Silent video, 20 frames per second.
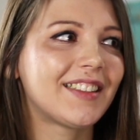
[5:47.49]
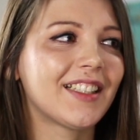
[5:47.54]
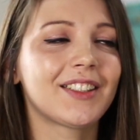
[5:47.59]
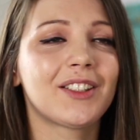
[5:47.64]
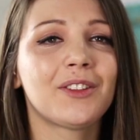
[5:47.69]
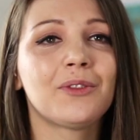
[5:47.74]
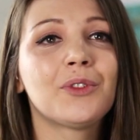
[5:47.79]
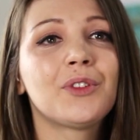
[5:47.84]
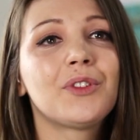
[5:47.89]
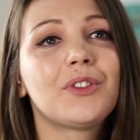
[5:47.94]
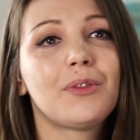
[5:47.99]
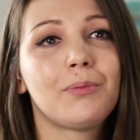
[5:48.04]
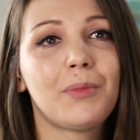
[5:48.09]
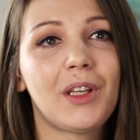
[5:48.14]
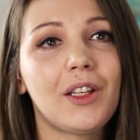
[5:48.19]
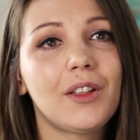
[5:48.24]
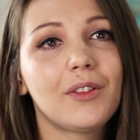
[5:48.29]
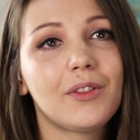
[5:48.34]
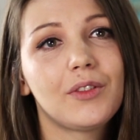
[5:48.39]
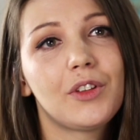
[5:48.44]
doesn't want to
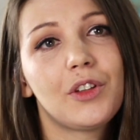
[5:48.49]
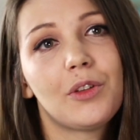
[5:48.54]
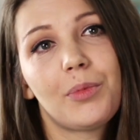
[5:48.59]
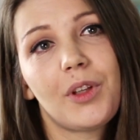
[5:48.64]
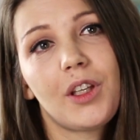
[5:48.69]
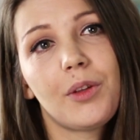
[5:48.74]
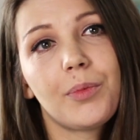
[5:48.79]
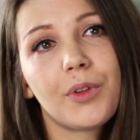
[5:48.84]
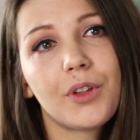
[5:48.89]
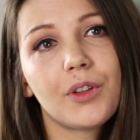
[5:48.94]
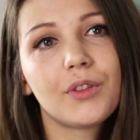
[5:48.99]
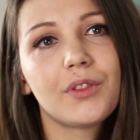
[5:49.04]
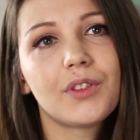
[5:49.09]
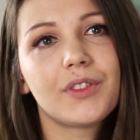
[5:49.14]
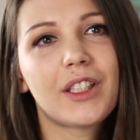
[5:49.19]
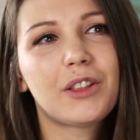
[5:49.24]
meet new people,